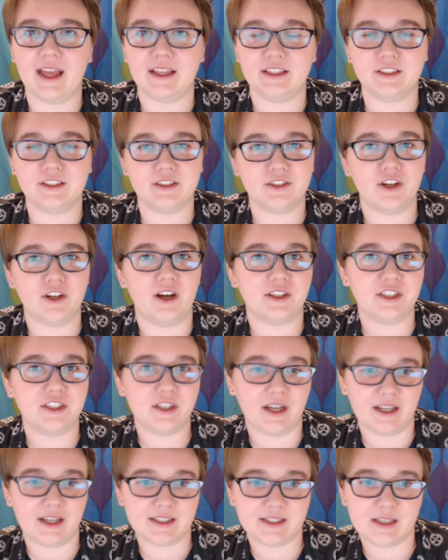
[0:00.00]
talk
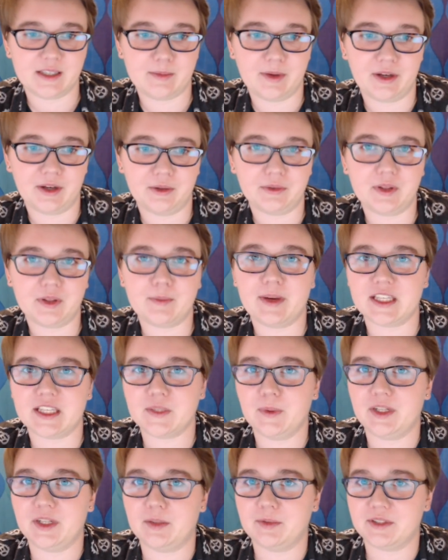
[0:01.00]
to us about the best
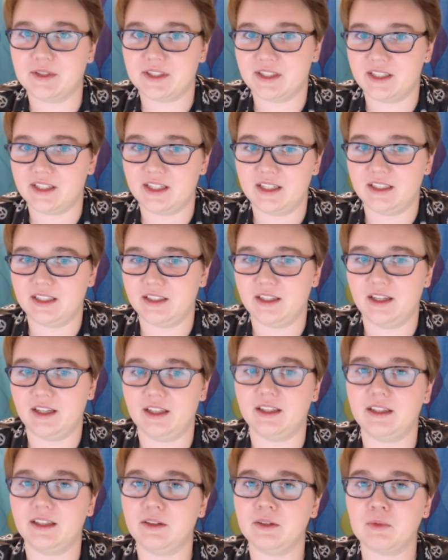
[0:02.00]
way to proceed
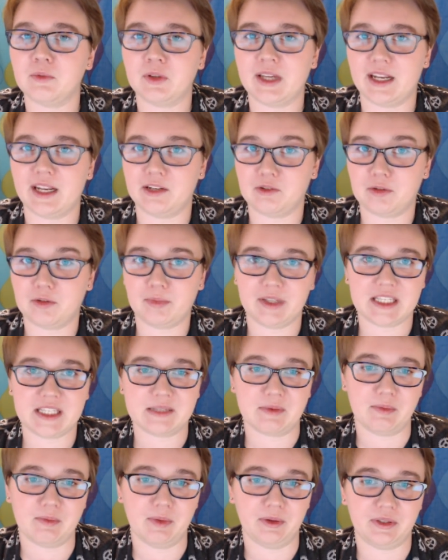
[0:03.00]
in getting
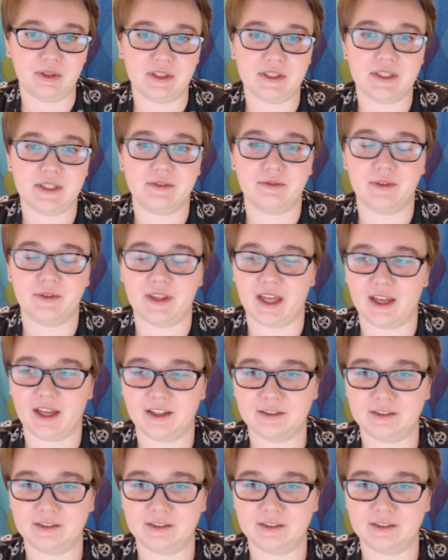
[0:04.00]
replacement motors for that.